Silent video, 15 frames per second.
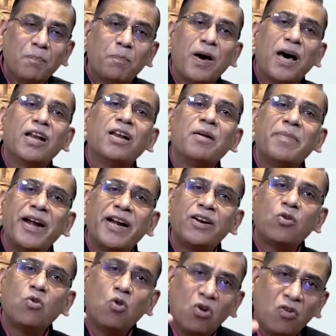
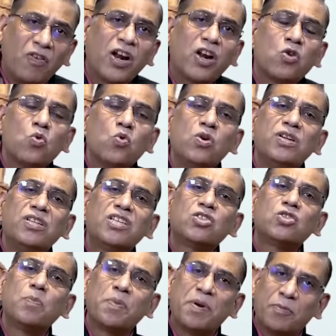Parliament overruled the
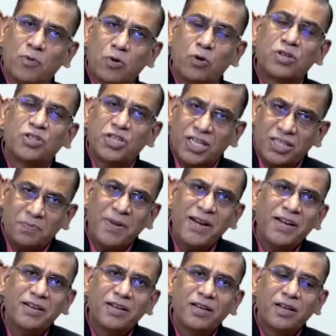Supreme Court
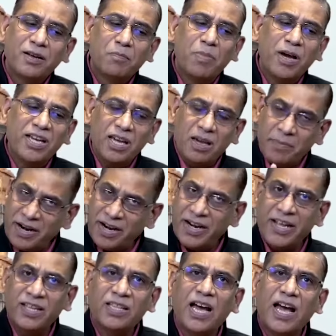judgment by
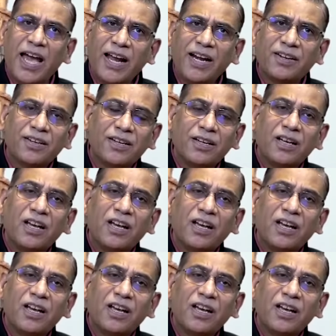amending the act,